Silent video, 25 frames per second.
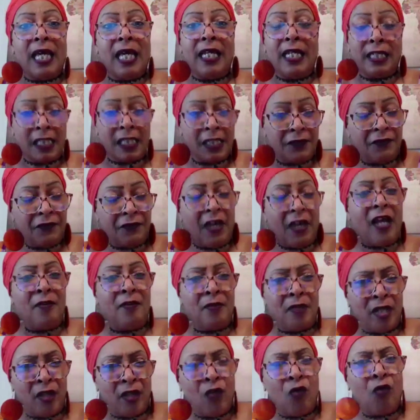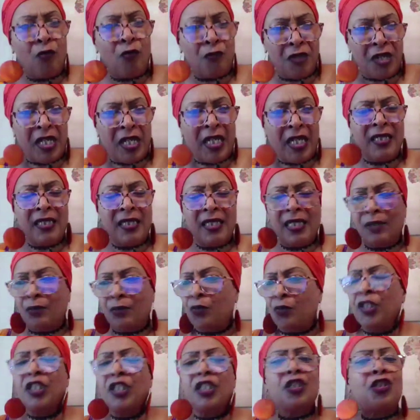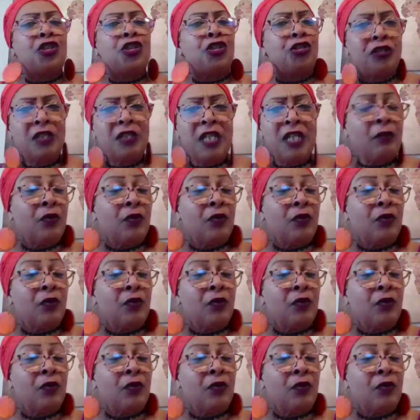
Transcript: that is family oriented, which it